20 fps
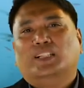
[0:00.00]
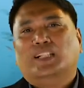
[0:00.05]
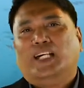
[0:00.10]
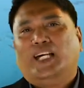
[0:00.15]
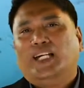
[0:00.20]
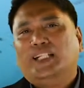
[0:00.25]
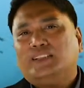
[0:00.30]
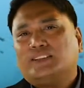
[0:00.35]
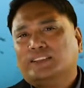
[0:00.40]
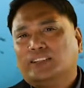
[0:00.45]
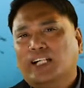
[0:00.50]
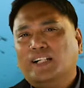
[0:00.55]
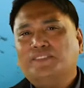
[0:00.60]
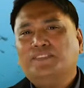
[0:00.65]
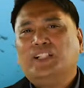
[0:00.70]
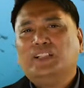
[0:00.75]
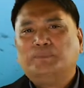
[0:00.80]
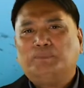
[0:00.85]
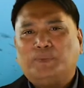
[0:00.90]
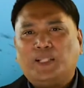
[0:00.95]
a
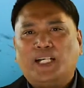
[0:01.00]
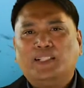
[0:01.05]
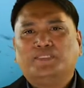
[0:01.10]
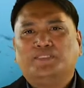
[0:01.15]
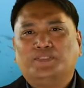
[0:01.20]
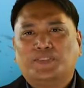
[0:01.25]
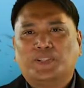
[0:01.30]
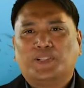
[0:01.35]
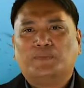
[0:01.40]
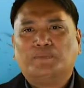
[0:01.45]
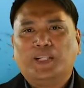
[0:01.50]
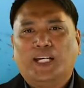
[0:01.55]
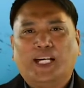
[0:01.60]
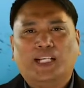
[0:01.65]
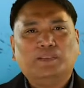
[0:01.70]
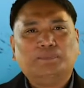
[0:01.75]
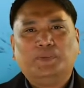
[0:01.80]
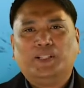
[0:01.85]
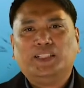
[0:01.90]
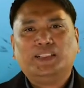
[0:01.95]
travel platform
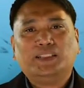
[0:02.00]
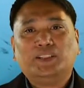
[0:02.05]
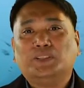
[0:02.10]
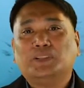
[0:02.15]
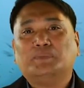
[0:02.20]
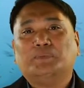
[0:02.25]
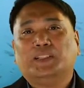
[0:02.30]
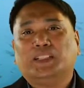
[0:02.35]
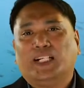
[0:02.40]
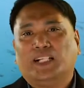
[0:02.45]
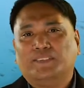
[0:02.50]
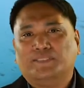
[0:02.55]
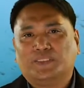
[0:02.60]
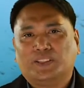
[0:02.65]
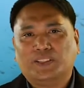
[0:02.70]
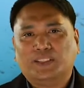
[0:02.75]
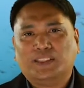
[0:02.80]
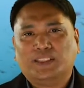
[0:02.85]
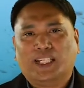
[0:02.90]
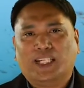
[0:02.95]
helping scuba
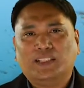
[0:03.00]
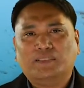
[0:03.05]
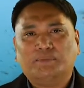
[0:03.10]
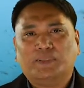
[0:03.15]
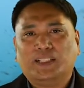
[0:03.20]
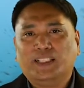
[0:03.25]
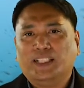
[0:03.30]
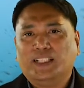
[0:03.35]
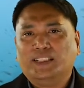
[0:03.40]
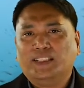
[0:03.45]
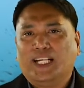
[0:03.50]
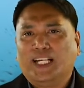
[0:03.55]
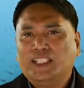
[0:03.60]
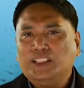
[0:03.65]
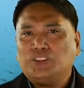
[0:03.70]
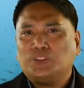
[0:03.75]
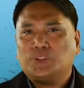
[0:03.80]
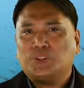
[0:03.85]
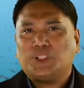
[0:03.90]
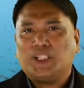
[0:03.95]
divers and marine
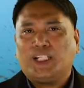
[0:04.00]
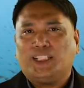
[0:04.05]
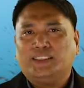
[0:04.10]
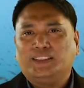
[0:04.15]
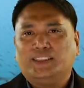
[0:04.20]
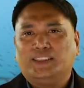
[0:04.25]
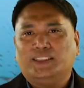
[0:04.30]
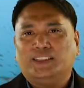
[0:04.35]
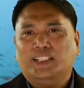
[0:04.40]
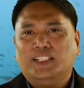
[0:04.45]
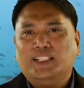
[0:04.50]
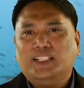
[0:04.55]
enthusiasts